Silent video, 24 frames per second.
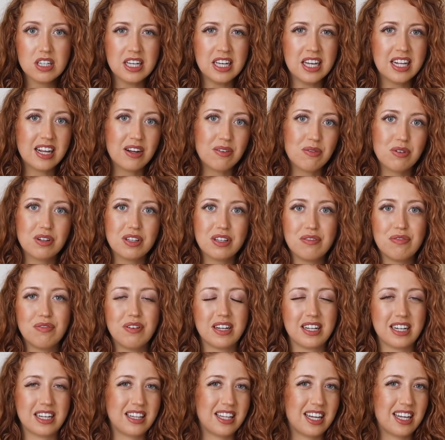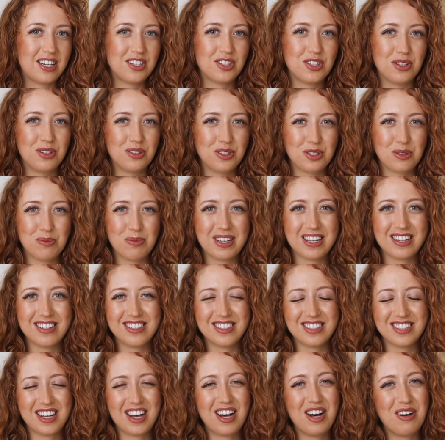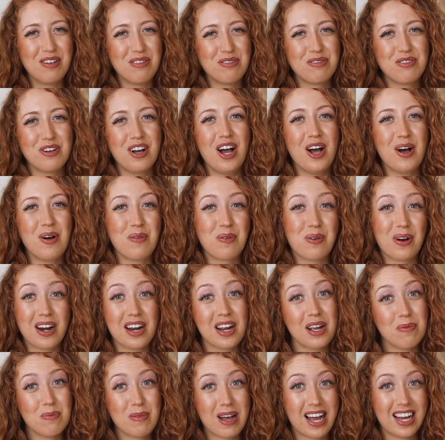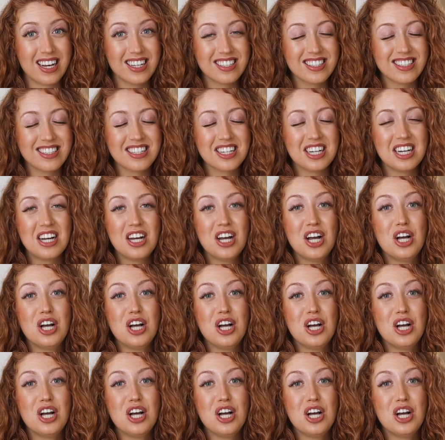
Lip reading: And I really think that that is also because of wearing a mask.